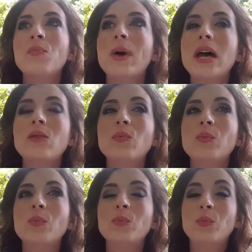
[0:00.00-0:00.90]
But
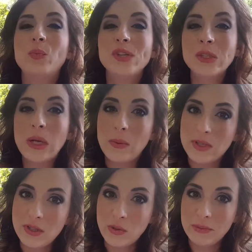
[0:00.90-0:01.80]
this is what I
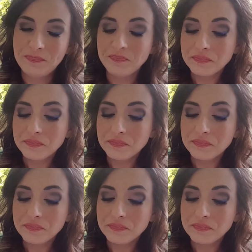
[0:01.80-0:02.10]
was doing.